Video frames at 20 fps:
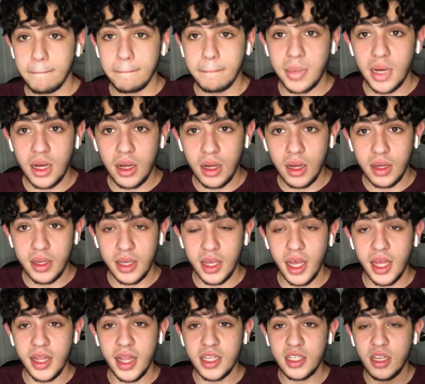But
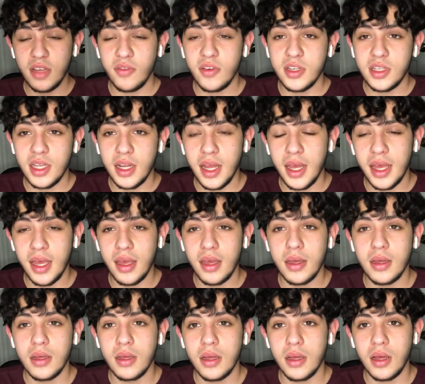yeah, that's it for today.
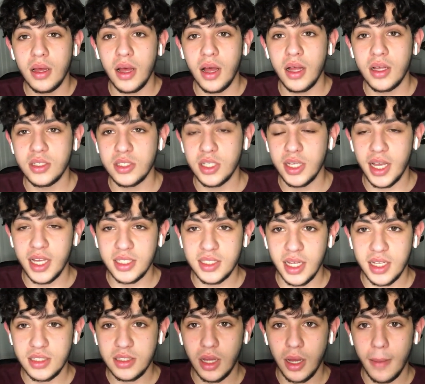I'll see you guys
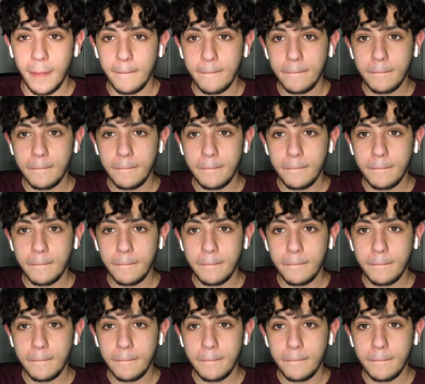next time.